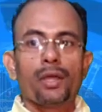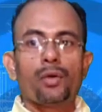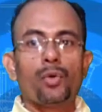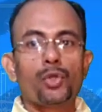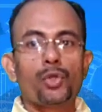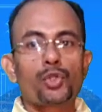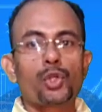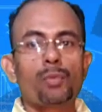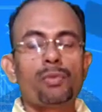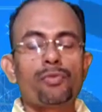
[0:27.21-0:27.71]

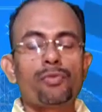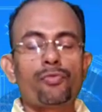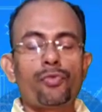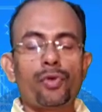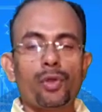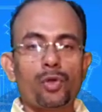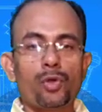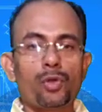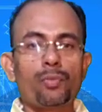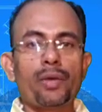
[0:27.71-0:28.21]
which will be
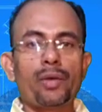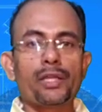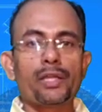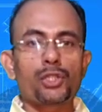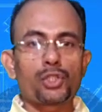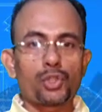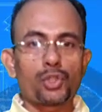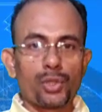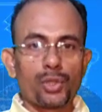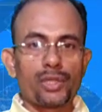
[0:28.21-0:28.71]
followed by
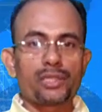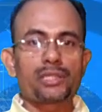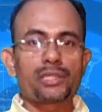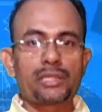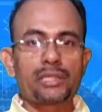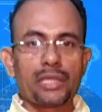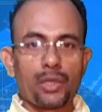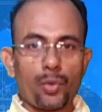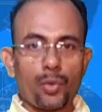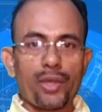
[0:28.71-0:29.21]
story
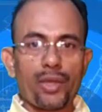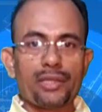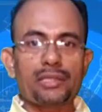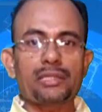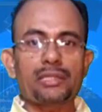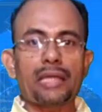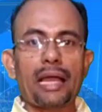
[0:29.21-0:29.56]
sequence